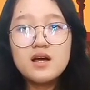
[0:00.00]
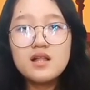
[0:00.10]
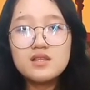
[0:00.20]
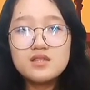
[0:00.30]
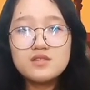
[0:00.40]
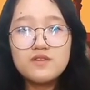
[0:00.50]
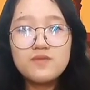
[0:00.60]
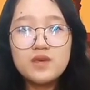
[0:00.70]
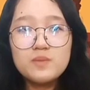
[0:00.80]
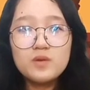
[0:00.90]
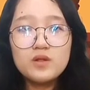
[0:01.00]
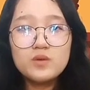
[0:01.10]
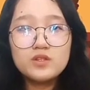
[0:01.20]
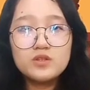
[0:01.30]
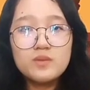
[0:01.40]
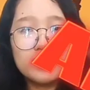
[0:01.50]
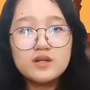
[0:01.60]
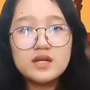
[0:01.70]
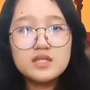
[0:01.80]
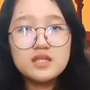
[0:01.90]
A list of people were to be
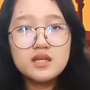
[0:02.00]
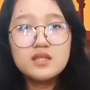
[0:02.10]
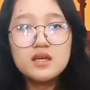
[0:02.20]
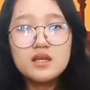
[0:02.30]
appointed.